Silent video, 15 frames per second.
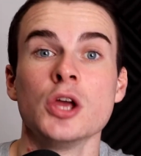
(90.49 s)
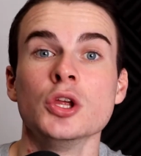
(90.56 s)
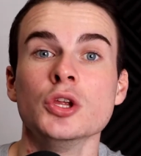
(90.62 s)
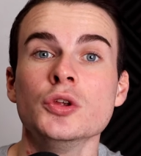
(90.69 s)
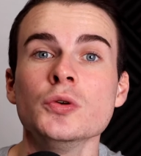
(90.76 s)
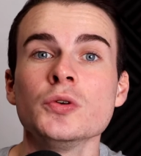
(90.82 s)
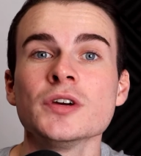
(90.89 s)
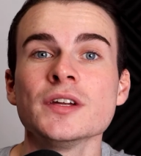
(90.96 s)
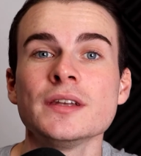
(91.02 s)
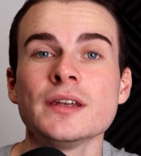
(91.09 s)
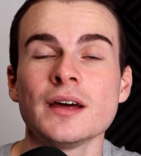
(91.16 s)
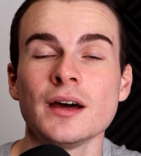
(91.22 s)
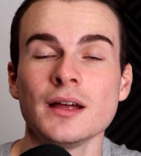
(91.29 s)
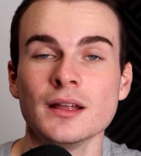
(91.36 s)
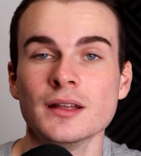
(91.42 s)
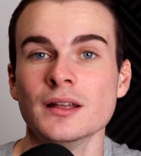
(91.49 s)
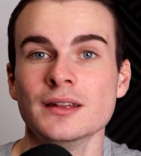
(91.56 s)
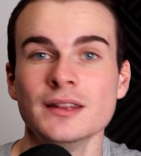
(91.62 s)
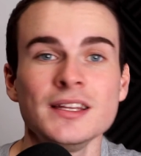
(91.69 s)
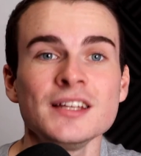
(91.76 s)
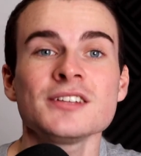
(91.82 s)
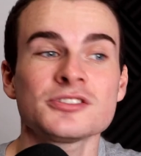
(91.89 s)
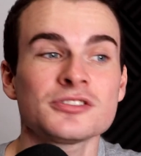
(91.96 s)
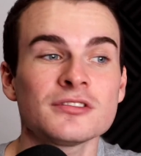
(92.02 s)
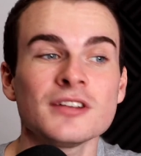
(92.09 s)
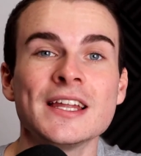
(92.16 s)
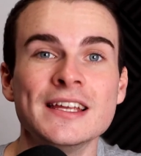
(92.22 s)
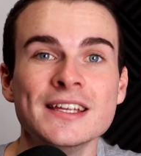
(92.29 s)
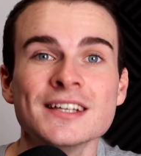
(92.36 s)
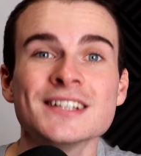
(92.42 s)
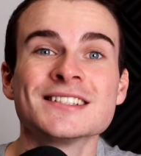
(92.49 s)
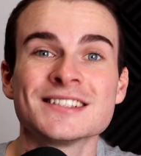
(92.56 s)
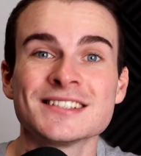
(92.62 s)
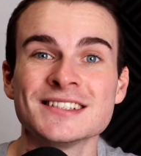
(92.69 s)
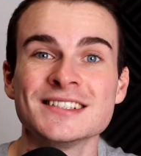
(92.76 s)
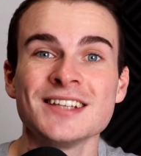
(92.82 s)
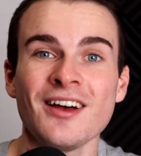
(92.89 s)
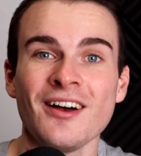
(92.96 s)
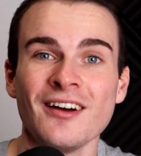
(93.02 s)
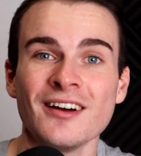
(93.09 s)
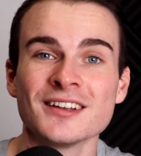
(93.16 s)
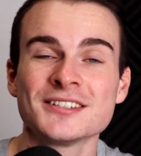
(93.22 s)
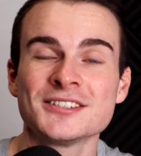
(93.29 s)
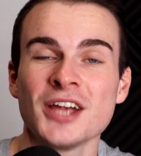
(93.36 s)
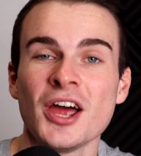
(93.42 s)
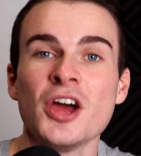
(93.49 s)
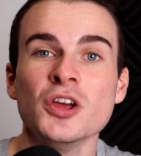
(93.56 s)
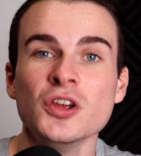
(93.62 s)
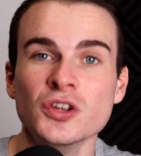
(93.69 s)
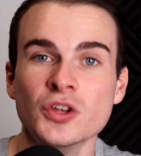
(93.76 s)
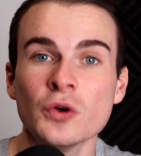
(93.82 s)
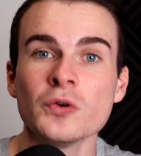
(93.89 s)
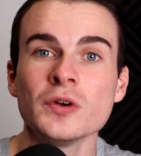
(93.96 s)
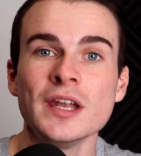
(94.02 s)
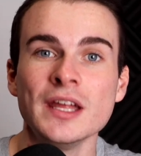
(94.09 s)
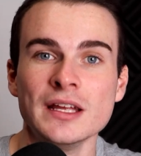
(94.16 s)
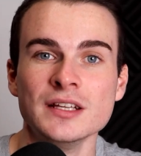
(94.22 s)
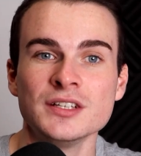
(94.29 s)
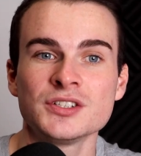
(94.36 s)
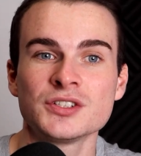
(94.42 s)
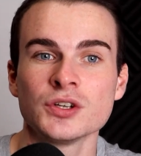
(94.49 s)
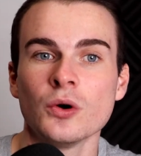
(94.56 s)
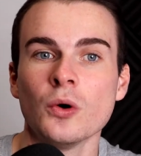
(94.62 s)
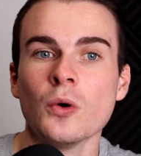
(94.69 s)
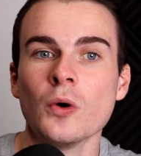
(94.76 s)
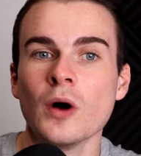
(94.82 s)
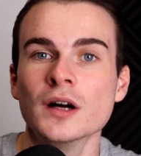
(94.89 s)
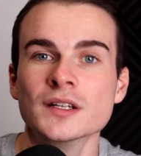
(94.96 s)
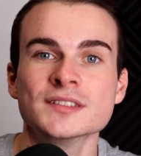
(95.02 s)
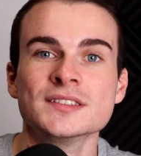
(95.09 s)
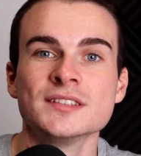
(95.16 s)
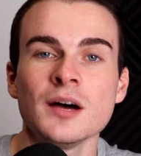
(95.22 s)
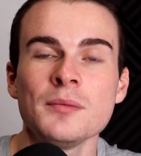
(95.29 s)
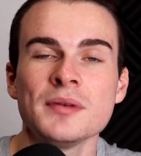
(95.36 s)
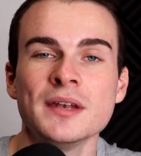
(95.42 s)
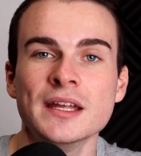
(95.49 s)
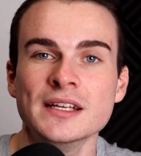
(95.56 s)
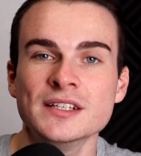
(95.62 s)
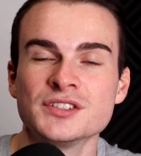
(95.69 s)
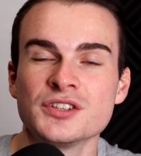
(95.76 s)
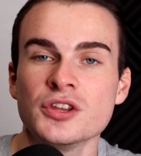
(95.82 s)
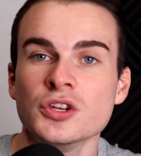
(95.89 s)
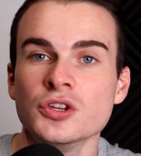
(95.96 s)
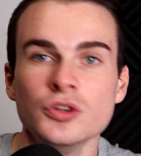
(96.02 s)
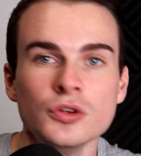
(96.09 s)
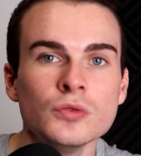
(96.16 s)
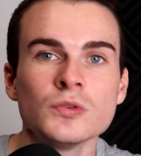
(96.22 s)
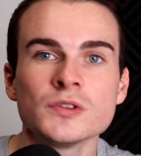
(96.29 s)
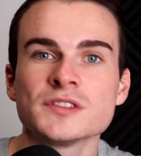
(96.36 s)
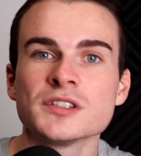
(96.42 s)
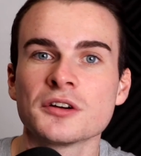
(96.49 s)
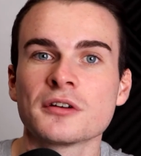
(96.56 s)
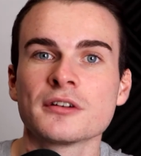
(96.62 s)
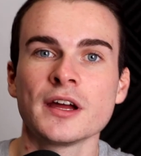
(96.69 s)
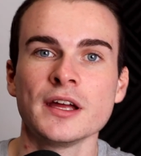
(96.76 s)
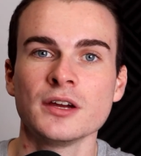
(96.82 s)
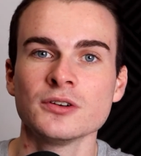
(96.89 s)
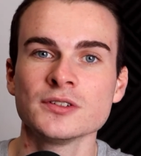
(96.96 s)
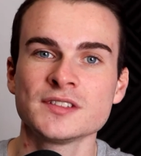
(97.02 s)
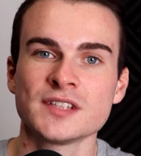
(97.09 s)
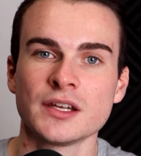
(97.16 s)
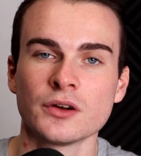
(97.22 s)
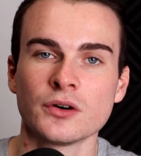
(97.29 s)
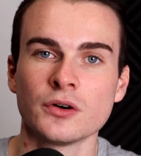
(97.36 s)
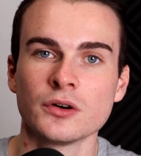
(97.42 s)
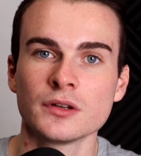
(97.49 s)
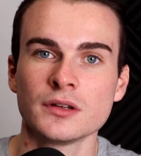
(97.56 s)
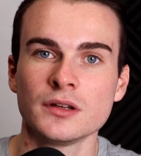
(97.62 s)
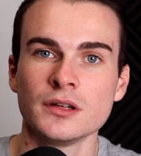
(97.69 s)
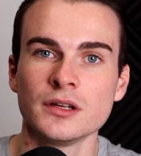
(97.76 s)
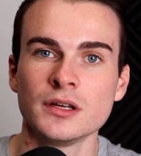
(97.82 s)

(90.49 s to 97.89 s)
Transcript: You can literally search your niche or a sub-niche that you want to create content on,